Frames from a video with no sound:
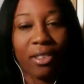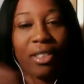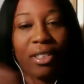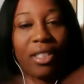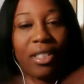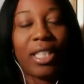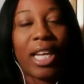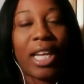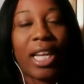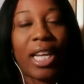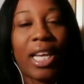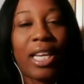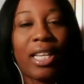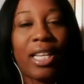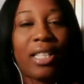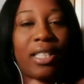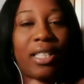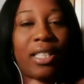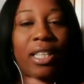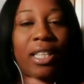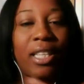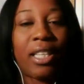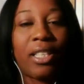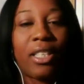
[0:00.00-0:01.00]
Jake is
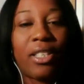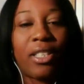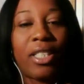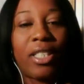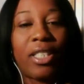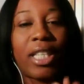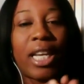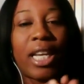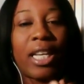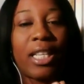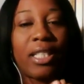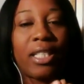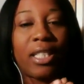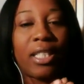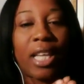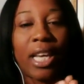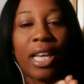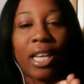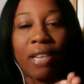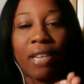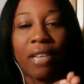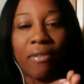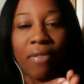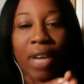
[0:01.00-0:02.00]
a killer. Jake is
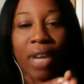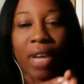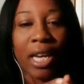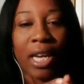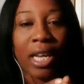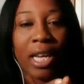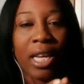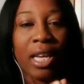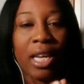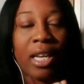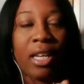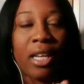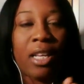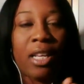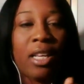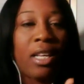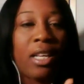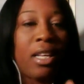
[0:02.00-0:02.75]
like inviting,